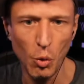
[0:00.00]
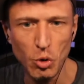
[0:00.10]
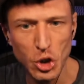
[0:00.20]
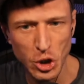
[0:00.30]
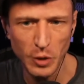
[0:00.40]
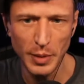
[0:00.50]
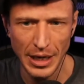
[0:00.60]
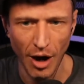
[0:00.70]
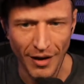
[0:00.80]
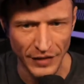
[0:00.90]
should
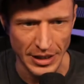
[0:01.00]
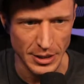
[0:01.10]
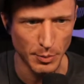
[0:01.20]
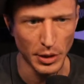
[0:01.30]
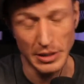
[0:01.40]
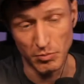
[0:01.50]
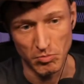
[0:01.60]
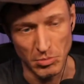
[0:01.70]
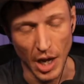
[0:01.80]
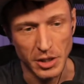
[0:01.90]
be obvious, but
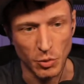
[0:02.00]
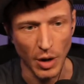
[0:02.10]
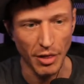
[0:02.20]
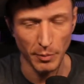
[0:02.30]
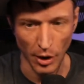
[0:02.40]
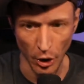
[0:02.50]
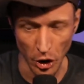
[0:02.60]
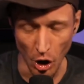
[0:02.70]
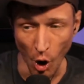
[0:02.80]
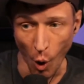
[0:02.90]
not to Rothbard